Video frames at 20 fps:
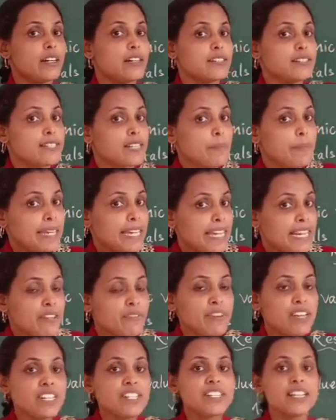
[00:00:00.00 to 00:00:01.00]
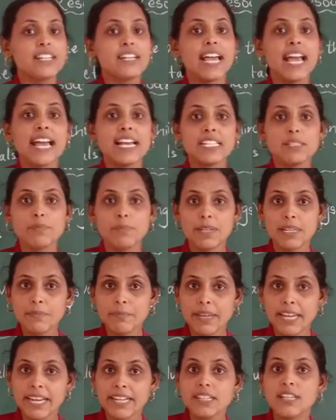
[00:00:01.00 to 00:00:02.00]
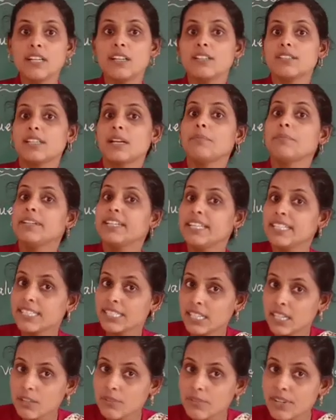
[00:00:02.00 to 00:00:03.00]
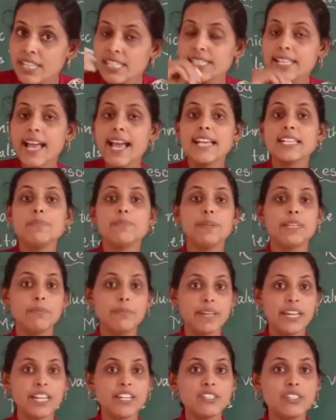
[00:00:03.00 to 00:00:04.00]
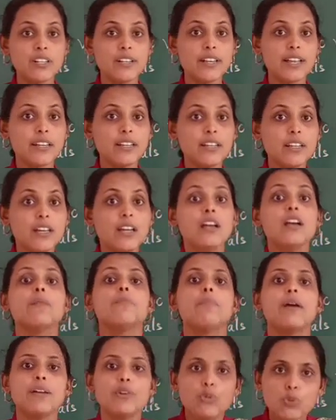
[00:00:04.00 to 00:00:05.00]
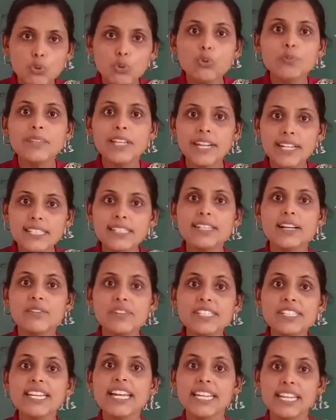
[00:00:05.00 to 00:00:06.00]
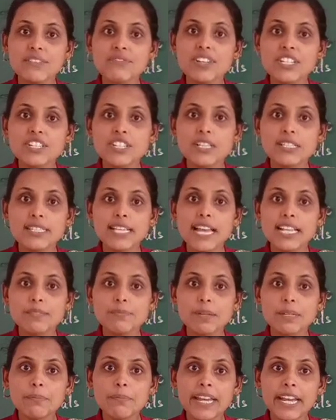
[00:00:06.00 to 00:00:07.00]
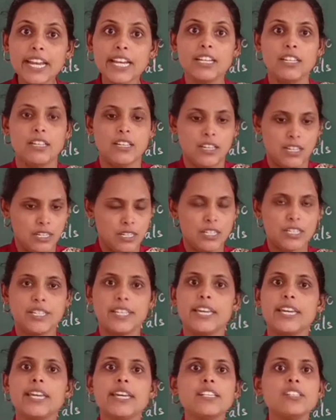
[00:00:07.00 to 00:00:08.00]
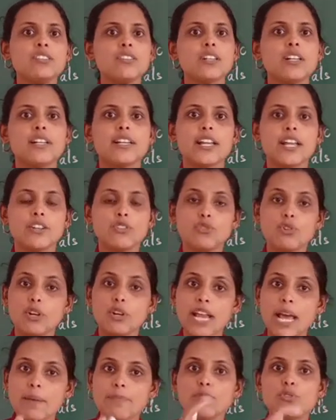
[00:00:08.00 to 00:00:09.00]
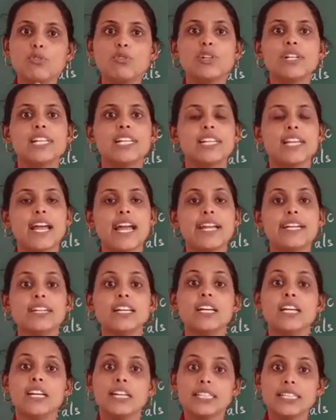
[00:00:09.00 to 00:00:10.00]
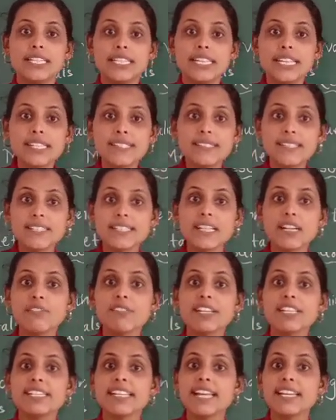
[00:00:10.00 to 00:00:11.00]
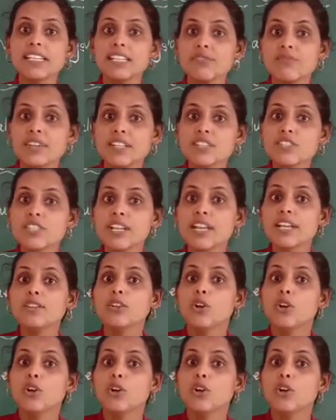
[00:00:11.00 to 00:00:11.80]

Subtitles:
some invention has been made, some discoveries has been made children. By whom the discoveries and inventions has been made? Yes children, you are absolutely right. These discoveries and invention